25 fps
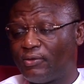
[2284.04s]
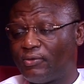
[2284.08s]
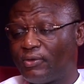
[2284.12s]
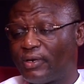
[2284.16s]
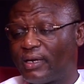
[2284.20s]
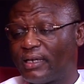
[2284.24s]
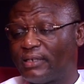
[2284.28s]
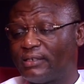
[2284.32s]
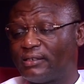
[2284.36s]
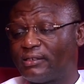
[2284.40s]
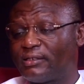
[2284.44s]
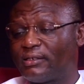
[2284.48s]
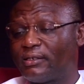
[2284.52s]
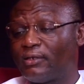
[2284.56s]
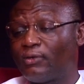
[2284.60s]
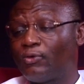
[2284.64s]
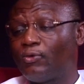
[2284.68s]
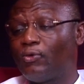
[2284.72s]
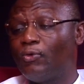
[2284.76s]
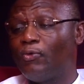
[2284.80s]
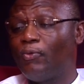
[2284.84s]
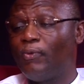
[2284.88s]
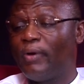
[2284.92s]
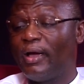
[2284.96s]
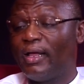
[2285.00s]
and you can say,
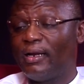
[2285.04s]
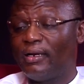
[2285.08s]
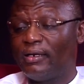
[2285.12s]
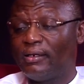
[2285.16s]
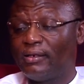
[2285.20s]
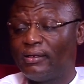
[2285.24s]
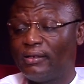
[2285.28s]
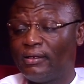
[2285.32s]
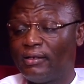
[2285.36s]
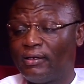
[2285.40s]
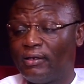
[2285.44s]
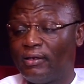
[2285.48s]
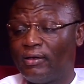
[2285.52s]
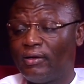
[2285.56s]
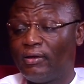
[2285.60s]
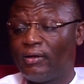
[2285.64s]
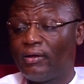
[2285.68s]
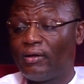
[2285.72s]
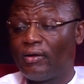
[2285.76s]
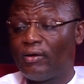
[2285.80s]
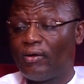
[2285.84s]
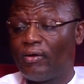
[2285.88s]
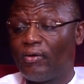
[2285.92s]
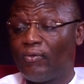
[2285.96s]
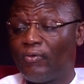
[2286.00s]
oh, well,
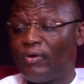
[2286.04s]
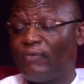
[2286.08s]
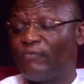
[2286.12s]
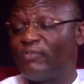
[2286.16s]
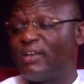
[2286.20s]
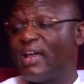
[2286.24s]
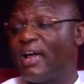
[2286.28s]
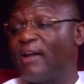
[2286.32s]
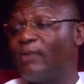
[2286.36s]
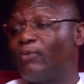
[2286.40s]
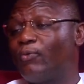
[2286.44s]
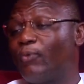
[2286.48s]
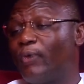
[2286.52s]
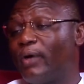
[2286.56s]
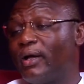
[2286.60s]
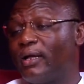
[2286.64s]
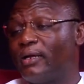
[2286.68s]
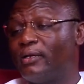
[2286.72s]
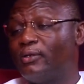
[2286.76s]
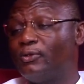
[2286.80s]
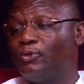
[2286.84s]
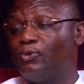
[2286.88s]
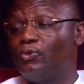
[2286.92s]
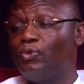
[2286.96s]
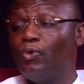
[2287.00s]
we've done
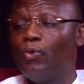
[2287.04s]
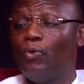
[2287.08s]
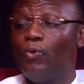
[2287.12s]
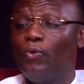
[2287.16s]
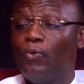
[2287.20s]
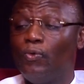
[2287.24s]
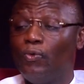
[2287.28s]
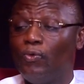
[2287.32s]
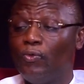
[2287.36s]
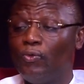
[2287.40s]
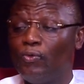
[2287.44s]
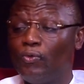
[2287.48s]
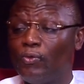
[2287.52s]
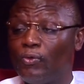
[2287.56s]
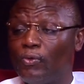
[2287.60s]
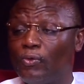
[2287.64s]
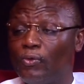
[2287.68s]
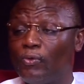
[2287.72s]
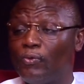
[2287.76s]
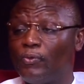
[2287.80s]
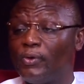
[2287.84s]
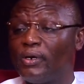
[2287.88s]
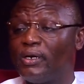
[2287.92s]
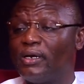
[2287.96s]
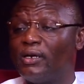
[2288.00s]
well, though
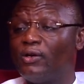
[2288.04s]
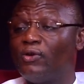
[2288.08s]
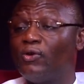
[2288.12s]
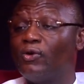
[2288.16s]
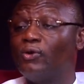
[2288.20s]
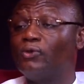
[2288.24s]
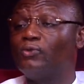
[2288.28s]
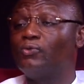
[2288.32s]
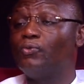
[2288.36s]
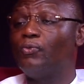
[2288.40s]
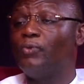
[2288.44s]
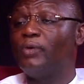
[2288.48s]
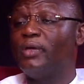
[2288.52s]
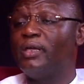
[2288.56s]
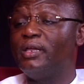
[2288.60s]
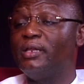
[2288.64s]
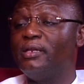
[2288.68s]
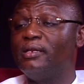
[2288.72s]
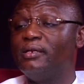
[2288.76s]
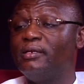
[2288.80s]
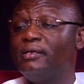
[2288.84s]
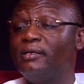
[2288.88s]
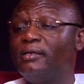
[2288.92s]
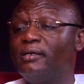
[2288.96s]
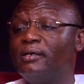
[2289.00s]
we did not
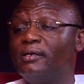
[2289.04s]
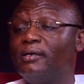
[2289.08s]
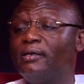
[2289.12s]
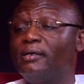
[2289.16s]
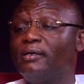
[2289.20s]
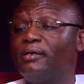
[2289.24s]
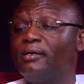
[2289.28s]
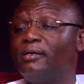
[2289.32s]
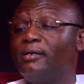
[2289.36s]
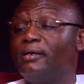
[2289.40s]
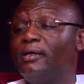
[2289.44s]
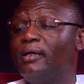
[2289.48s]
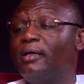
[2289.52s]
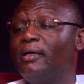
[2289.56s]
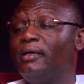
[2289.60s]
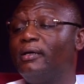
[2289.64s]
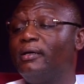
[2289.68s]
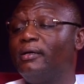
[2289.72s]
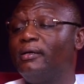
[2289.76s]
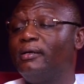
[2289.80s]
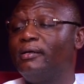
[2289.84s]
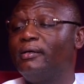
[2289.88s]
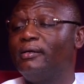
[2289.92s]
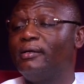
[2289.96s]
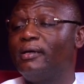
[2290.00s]
win
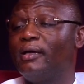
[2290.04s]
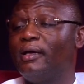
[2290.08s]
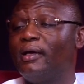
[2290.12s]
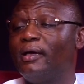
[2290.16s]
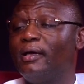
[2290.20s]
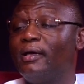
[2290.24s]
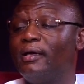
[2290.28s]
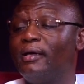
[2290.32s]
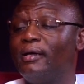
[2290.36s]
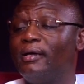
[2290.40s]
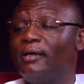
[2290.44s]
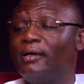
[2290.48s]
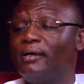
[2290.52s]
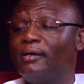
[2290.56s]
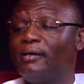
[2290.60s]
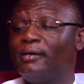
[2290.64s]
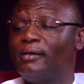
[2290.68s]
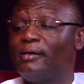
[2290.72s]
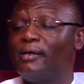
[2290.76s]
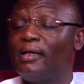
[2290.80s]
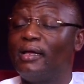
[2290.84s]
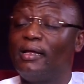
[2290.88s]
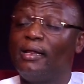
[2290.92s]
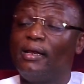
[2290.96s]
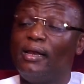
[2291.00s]
the
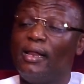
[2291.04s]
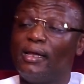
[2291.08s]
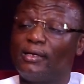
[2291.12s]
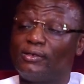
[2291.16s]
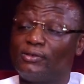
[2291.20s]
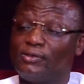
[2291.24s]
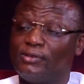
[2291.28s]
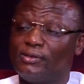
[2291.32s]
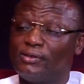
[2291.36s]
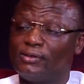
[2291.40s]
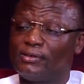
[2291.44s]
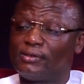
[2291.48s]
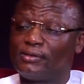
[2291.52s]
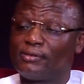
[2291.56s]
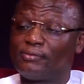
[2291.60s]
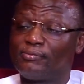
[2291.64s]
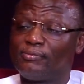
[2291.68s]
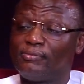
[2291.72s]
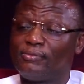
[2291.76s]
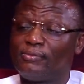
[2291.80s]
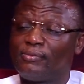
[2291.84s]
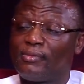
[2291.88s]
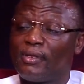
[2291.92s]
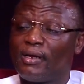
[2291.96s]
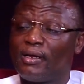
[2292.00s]
elections.
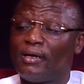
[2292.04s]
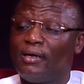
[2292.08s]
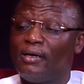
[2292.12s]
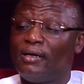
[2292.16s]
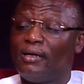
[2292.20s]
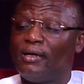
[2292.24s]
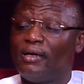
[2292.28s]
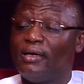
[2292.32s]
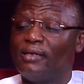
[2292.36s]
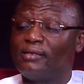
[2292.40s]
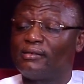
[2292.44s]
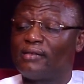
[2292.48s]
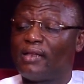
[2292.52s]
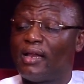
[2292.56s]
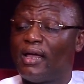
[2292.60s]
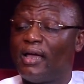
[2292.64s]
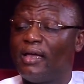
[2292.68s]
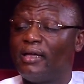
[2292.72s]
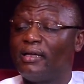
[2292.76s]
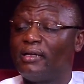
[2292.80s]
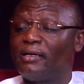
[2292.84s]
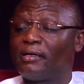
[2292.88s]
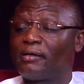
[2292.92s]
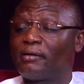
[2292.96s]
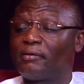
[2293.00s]
It's
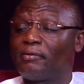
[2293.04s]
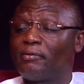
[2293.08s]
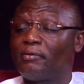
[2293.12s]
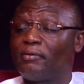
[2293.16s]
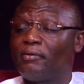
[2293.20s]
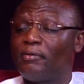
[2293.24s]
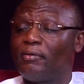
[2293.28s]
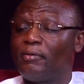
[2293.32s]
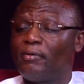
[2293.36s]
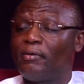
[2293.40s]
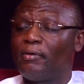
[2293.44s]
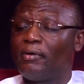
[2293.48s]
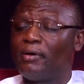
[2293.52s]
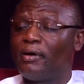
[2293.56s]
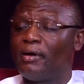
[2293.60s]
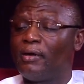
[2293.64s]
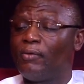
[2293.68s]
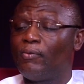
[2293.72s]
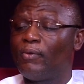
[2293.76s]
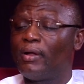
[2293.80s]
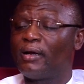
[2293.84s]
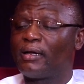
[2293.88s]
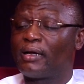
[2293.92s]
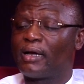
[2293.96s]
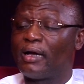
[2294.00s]
like
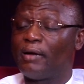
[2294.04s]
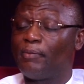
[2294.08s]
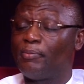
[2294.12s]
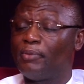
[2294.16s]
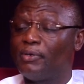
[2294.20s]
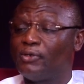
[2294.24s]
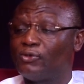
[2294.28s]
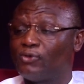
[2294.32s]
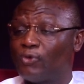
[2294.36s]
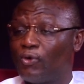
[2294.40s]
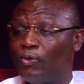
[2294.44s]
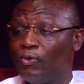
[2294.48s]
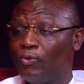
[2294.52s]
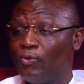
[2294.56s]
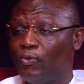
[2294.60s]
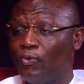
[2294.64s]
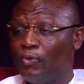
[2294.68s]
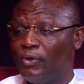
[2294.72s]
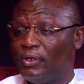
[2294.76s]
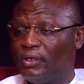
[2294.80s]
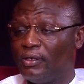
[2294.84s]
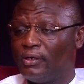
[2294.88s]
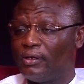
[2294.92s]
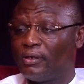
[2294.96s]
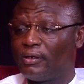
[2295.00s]
the World Cup is
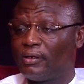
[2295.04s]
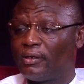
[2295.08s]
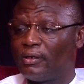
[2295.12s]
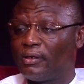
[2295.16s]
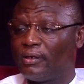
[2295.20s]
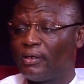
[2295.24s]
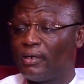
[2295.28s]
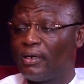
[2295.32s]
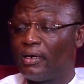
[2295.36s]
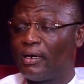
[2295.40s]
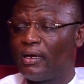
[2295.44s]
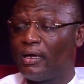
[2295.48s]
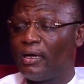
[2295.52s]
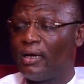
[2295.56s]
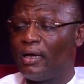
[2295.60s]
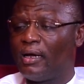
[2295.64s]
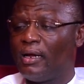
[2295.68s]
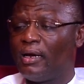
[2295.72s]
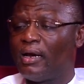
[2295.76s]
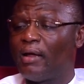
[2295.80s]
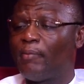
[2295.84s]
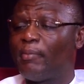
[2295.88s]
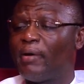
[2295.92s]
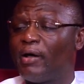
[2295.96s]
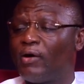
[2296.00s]
ongoing.
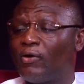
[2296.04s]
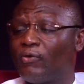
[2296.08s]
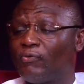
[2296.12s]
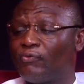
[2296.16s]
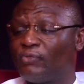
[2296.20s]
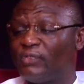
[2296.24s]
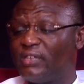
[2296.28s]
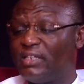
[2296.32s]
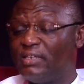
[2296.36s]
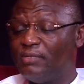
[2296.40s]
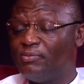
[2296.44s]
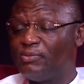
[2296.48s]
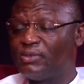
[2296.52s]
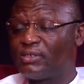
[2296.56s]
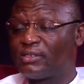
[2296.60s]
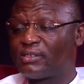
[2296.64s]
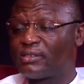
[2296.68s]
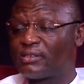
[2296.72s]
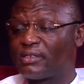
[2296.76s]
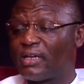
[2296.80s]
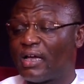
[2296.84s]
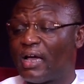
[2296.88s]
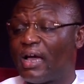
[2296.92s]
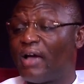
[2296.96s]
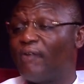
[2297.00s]
A number of
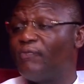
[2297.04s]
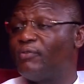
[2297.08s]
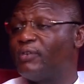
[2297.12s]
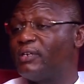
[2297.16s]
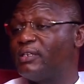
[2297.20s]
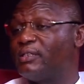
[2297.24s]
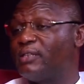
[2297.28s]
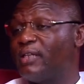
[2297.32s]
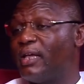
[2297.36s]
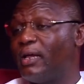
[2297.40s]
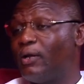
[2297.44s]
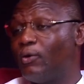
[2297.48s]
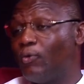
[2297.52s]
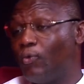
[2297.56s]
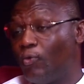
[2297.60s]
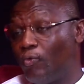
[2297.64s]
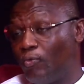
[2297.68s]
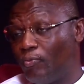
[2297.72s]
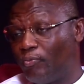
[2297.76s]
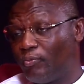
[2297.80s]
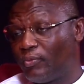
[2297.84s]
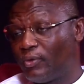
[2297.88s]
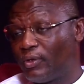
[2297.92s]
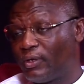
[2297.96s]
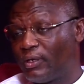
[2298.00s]
teams have returned
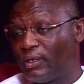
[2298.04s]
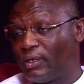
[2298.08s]
home.